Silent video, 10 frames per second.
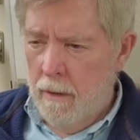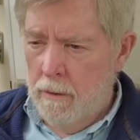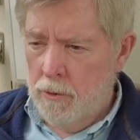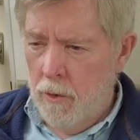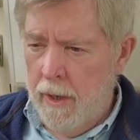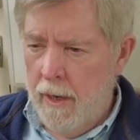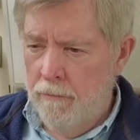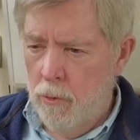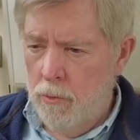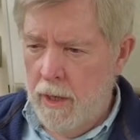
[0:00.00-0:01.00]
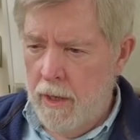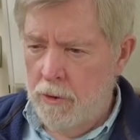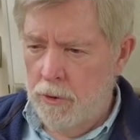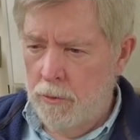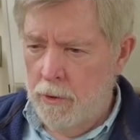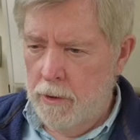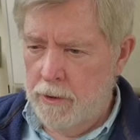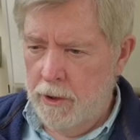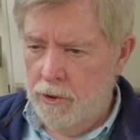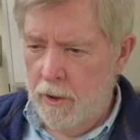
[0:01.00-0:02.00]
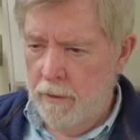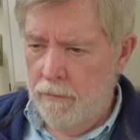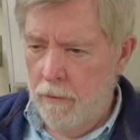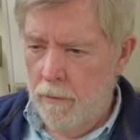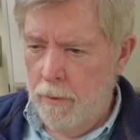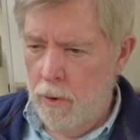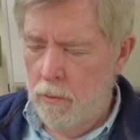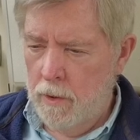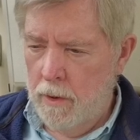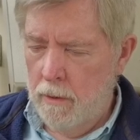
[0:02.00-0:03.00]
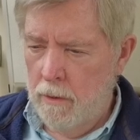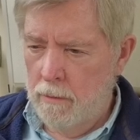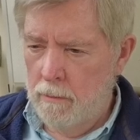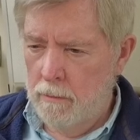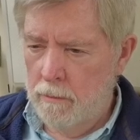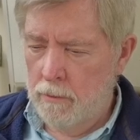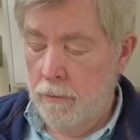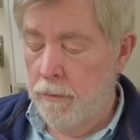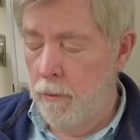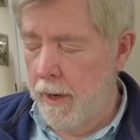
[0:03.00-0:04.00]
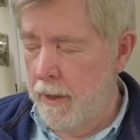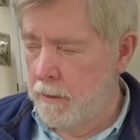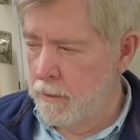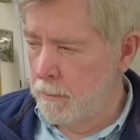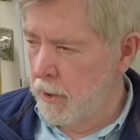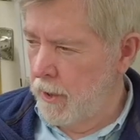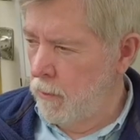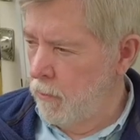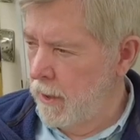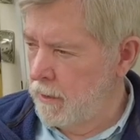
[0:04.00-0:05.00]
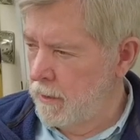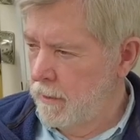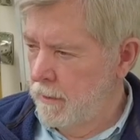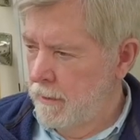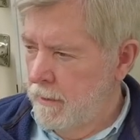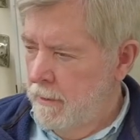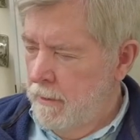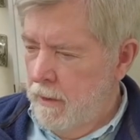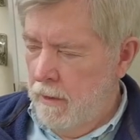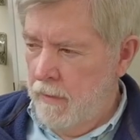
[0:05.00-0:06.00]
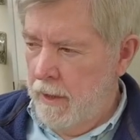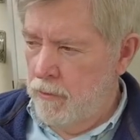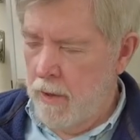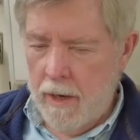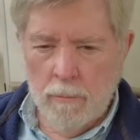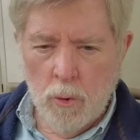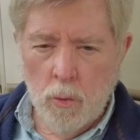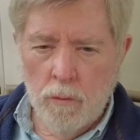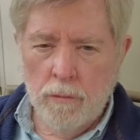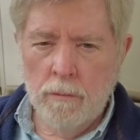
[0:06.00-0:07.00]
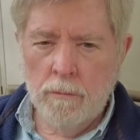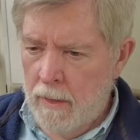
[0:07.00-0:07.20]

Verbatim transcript: so I have no dodger essentially for the boat. Uh, so if it rains, I'm going to get wet if I try to move.